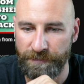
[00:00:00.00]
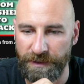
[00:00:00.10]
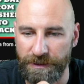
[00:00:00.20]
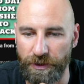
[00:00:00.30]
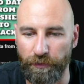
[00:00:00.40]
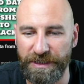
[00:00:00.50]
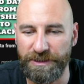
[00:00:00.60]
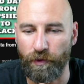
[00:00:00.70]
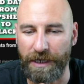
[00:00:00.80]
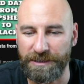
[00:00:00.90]
so
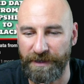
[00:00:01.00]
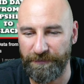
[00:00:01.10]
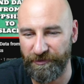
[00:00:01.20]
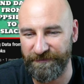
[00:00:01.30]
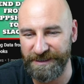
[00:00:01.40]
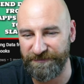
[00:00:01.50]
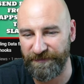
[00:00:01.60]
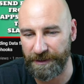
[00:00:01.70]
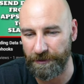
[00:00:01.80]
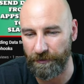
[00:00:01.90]
please watch my previous
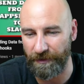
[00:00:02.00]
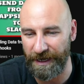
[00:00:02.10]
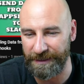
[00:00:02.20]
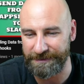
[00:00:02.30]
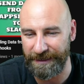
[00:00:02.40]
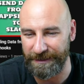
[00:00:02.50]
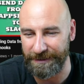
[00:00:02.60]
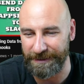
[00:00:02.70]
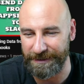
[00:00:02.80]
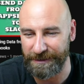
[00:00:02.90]
video on
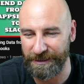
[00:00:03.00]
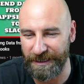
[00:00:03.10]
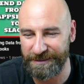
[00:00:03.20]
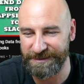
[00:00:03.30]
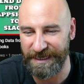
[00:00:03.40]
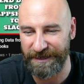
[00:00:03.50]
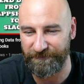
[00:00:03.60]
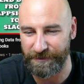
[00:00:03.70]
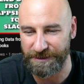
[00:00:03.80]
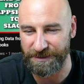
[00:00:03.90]
Claude Dev
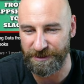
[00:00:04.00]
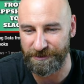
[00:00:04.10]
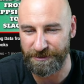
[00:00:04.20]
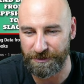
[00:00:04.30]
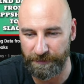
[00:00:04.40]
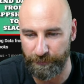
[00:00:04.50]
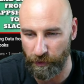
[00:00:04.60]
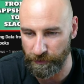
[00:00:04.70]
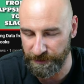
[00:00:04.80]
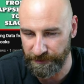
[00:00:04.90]
versus Cursor
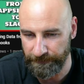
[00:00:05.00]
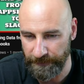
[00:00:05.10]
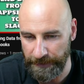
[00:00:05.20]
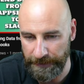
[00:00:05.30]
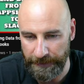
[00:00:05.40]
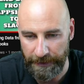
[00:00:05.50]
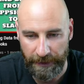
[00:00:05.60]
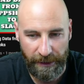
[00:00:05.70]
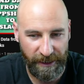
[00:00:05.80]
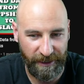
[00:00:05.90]
Composer
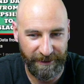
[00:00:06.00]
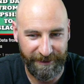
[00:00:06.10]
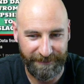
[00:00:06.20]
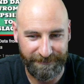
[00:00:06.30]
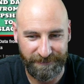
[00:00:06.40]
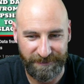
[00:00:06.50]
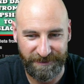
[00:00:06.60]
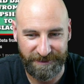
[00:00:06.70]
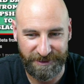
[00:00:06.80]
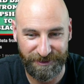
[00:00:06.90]

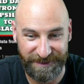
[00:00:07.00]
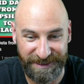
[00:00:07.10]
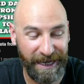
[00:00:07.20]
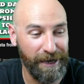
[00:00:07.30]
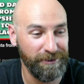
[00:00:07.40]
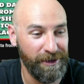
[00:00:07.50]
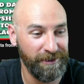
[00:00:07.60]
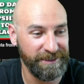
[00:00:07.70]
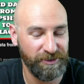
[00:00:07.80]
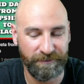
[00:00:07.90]
to see how
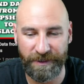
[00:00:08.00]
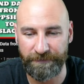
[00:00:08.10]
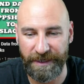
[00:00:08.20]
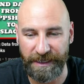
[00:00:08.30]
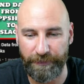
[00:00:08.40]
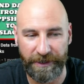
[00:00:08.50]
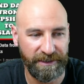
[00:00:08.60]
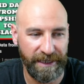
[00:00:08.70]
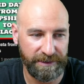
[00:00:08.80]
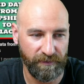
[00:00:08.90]
long it took me to make a
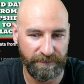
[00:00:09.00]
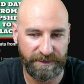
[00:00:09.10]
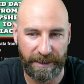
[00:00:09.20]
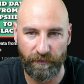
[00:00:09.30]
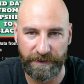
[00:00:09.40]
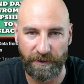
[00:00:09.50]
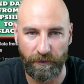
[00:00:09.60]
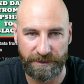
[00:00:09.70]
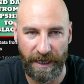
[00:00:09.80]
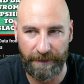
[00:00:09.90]
parallax website with
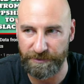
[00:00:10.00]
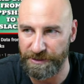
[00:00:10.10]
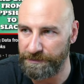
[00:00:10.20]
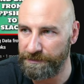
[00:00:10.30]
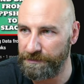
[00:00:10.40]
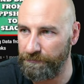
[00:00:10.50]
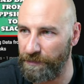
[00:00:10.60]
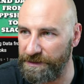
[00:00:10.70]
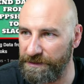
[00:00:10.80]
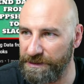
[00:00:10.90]
those options.
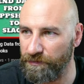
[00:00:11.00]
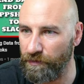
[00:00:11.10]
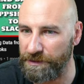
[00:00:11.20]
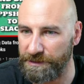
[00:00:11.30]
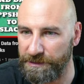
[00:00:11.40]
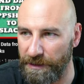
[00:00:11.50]
But this was